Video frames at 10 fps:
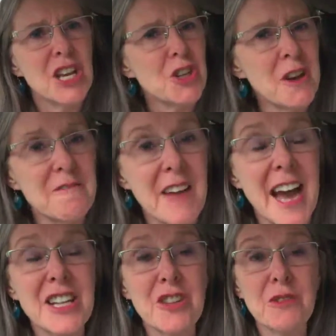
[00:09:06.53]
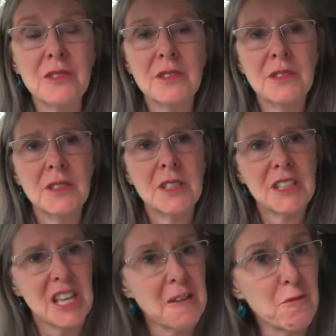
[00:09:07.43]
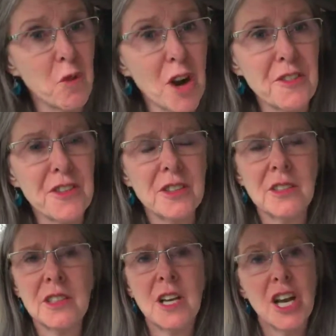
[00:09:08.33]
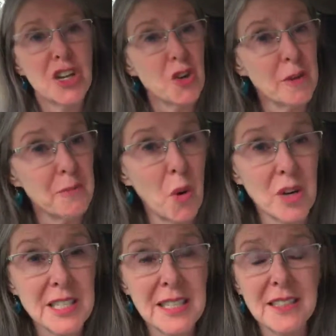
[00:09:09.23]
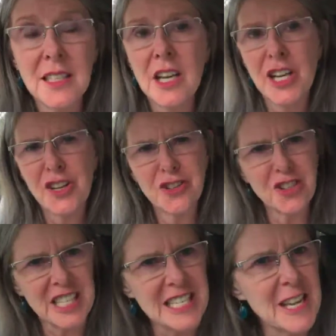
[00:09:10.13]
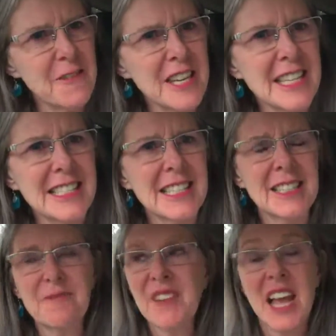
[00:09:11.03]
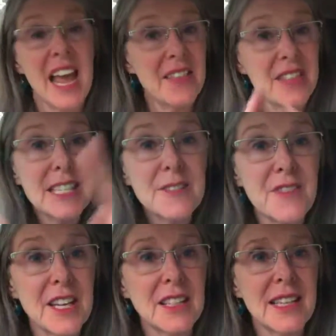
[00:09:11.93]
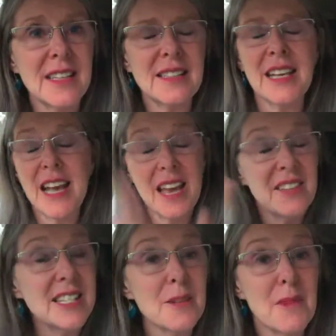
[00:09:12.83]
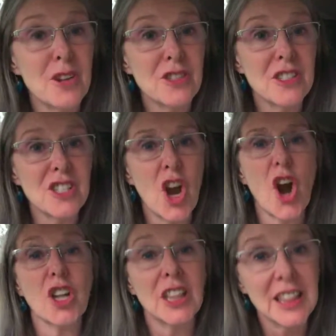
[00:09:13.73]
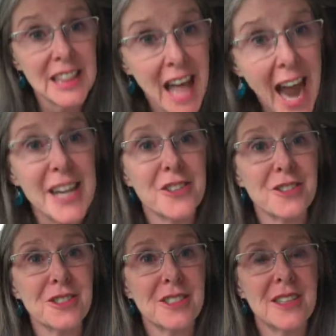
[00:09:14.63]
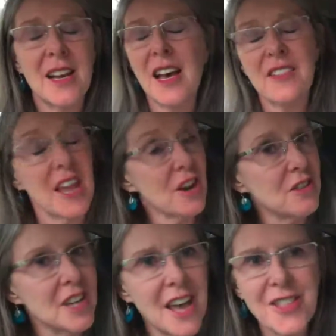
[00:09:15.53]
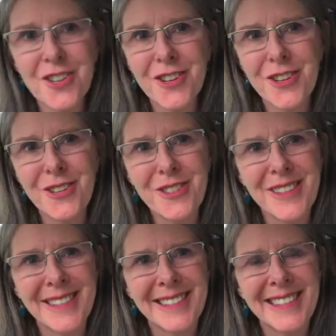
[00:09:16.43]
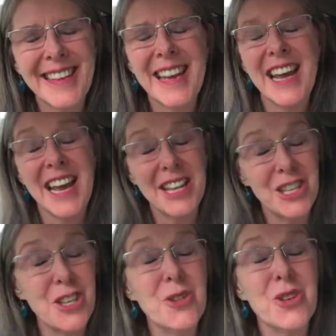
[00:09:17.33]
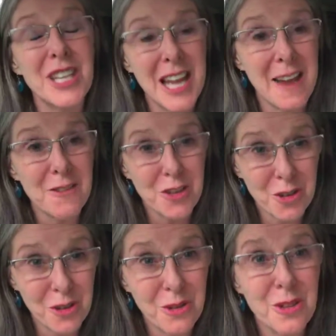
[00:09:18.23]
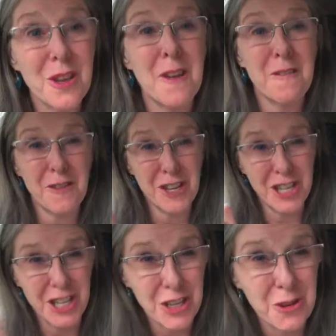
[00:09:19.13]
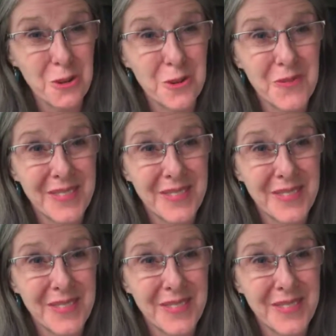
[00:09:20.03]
You have value, you have worth, you're important, you're significant. And these feelings and these emotions are liars. They are not the truth. And you can have truth for you.